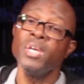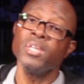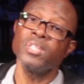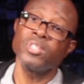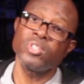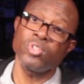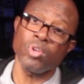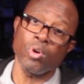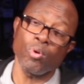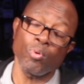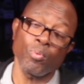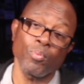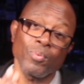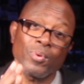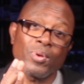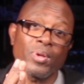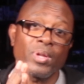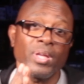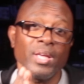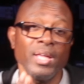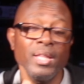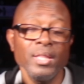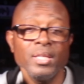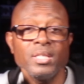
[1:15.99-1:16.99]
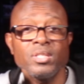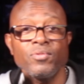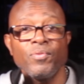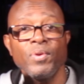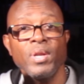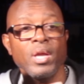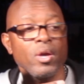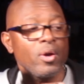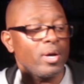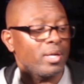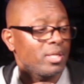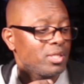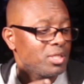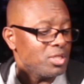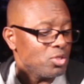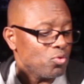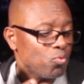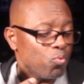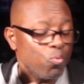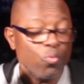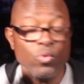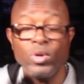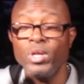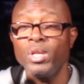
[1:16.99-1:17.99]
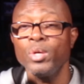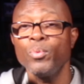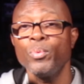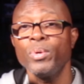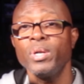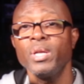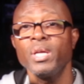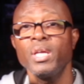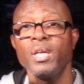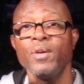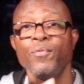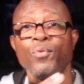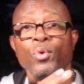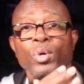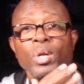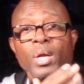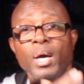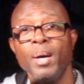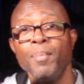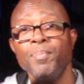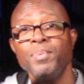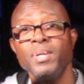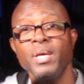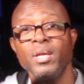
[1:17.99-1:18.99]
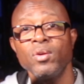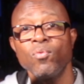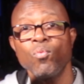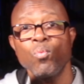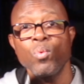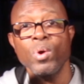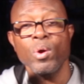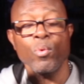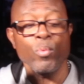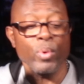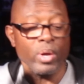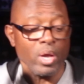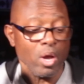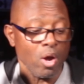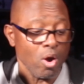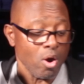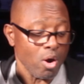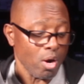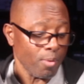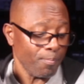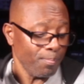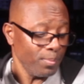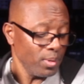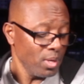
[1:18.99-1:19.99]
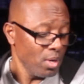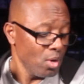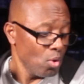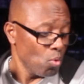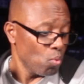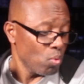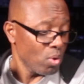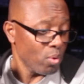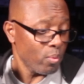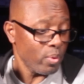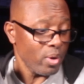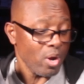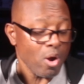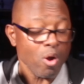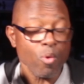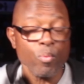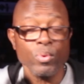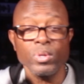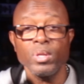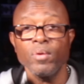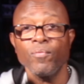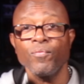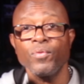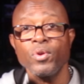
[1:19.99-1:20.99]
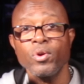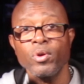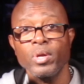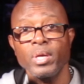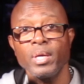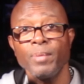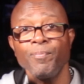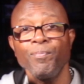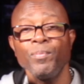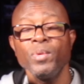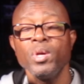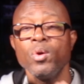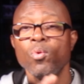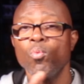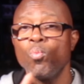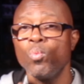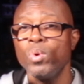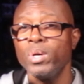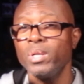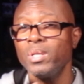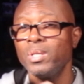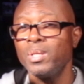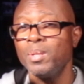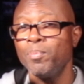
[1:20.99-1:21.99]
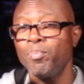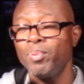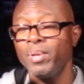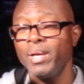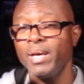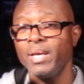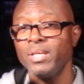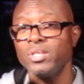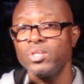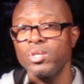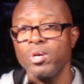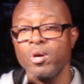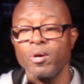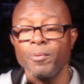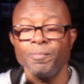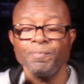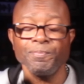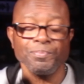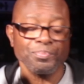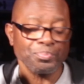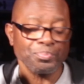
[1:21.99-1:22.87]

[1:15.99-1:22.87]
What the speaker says: So in this video, I just really wanted to give you an update of where we are with the Flurkin, what the plans are,